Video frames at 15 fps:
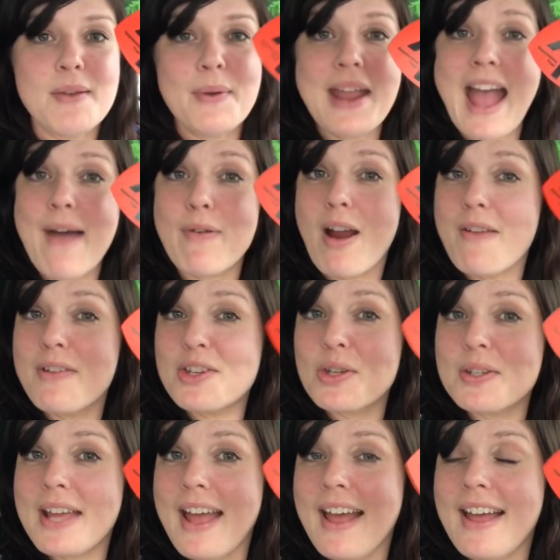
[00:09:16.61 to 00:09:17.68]
We have our
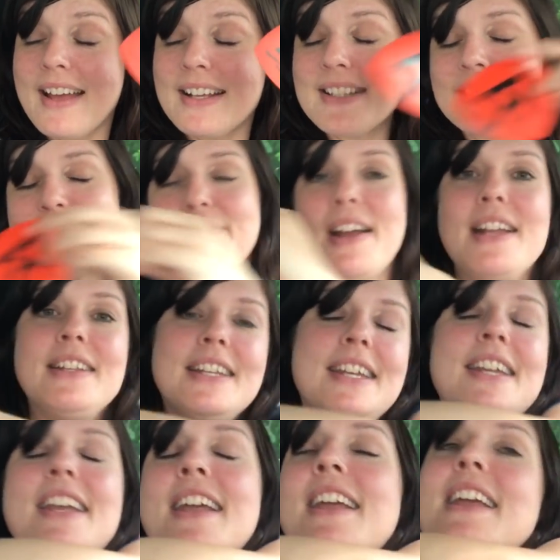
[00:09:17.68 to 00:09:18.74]
official tags,
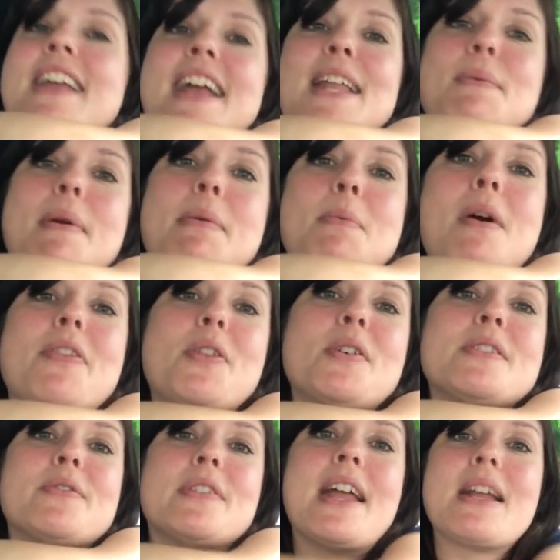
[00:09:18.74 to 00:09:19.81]
finally. Anyway, we want
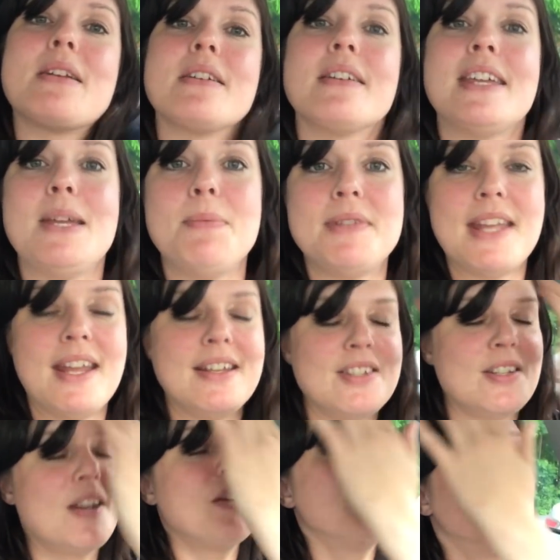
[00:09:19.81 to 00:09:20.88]
those for like keepsakes,
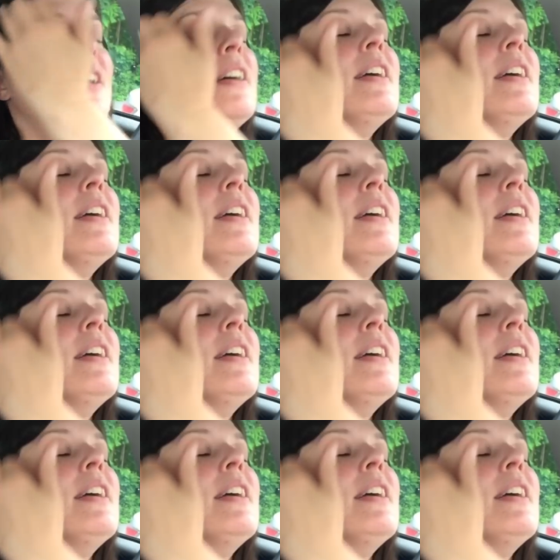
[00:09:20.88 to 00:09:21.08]
you know.